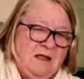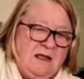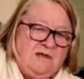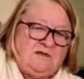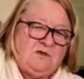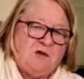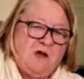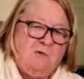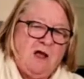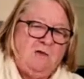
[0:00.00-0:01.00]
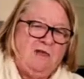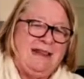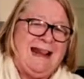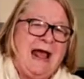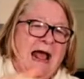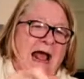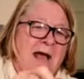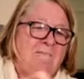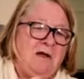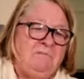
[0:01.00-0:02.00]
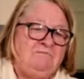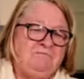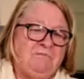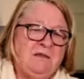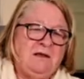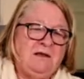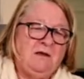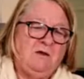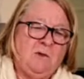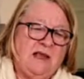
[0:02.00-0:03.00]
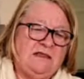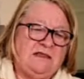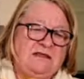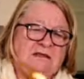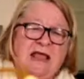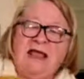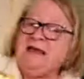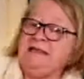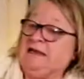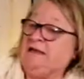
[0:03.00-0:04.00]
This will go well with lamb, with anything,